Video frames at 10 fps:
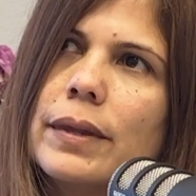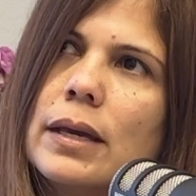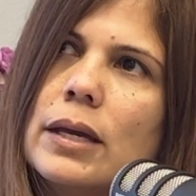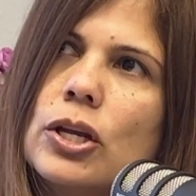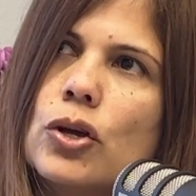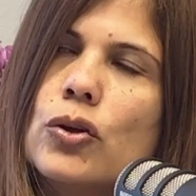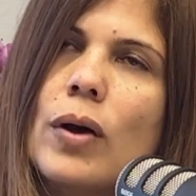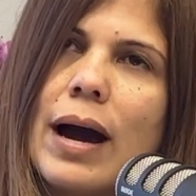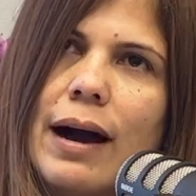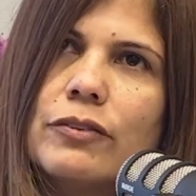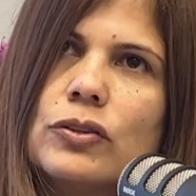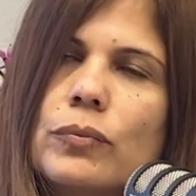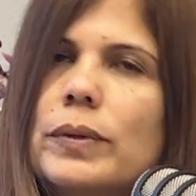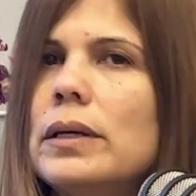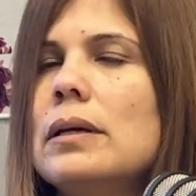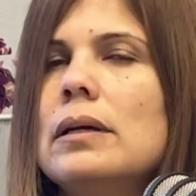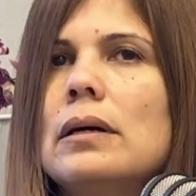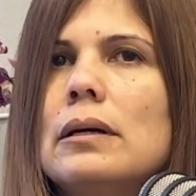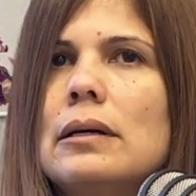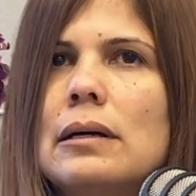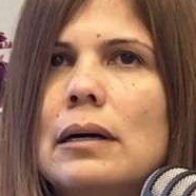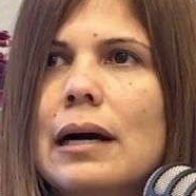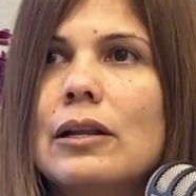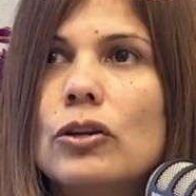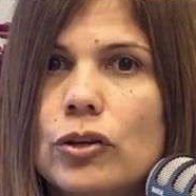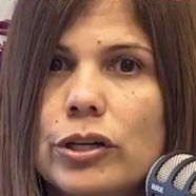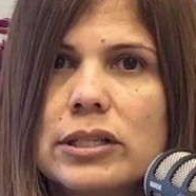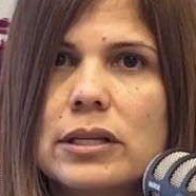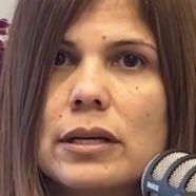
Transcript: you have to be alert